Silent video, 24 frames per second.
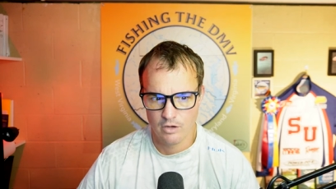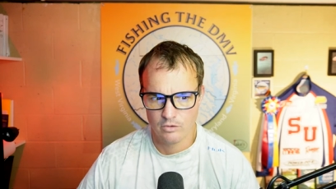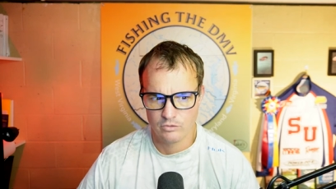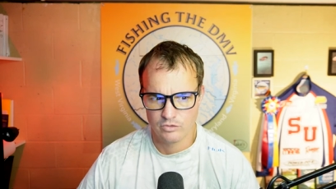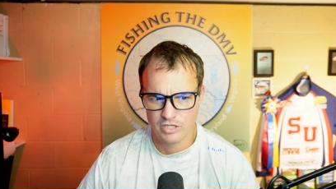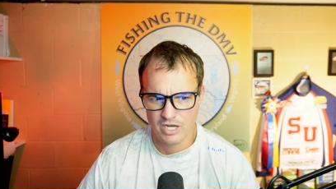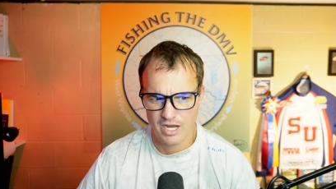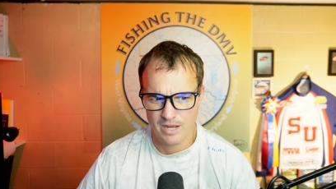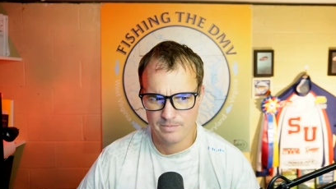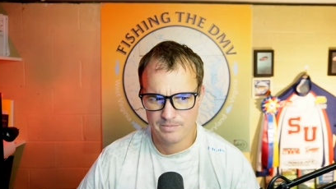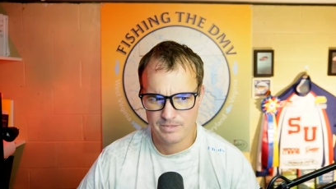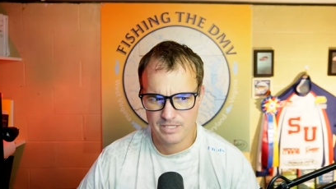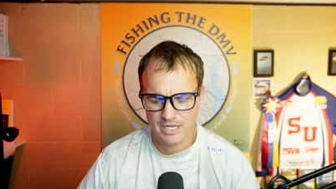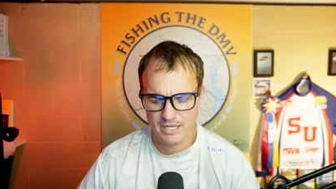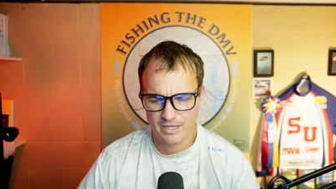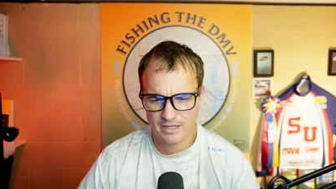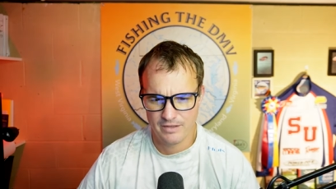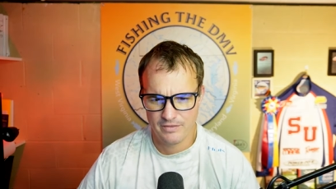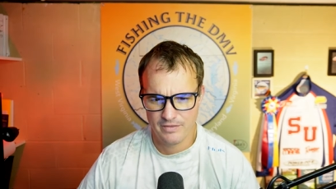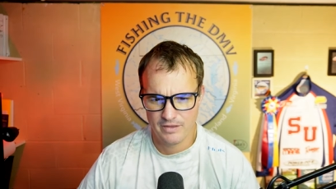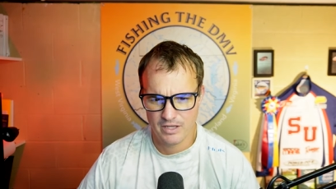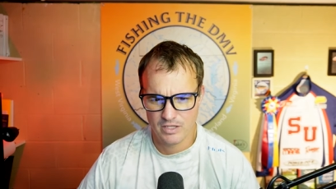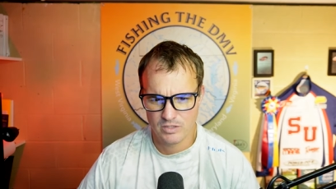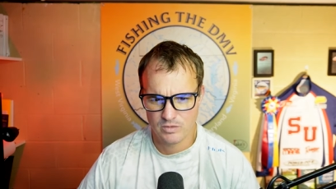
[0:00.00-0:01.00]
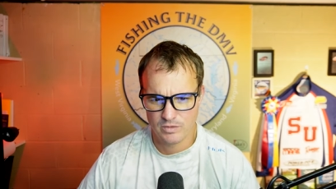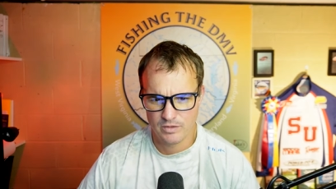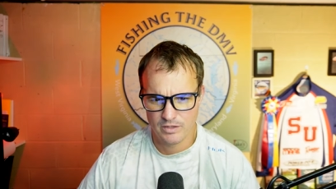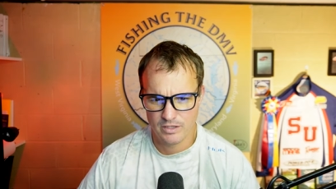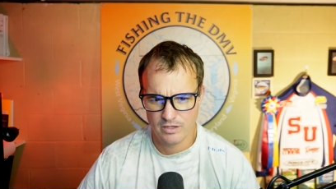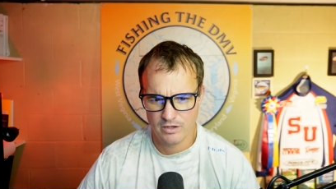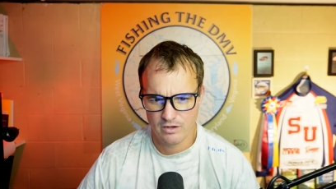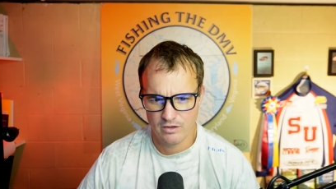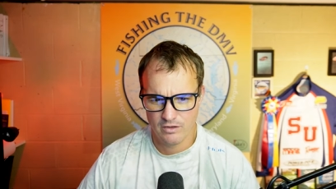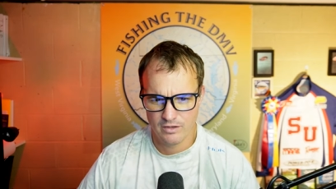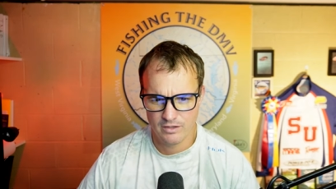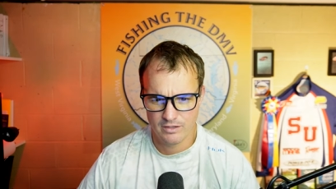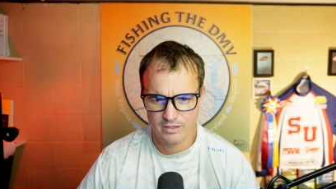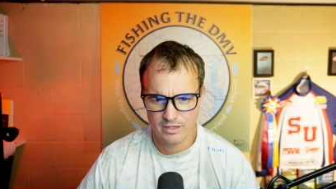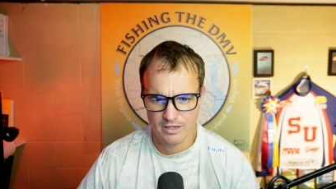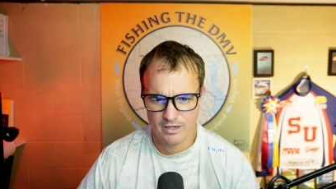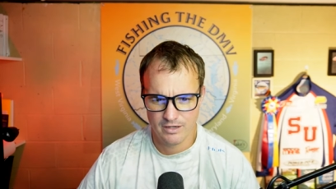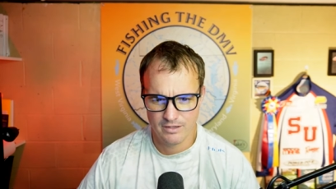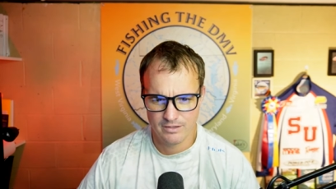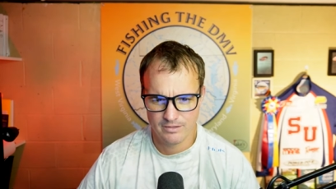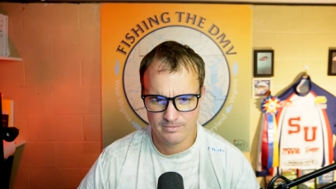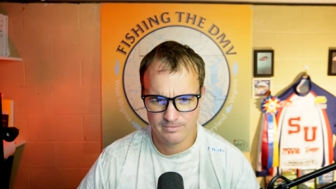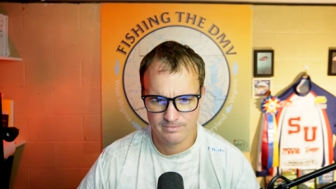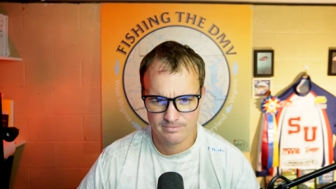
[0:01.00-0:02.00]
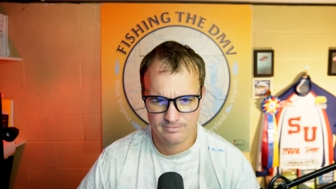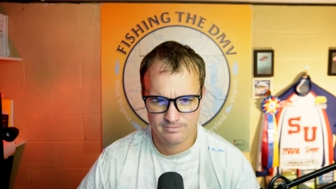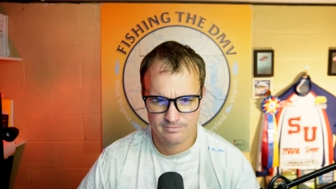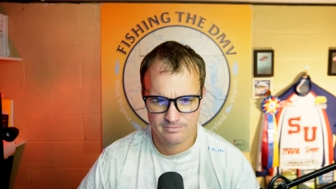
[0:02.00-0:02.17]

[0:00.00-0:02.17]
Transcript: Oh, Chop Tank, I think is what um, they call it, kind of.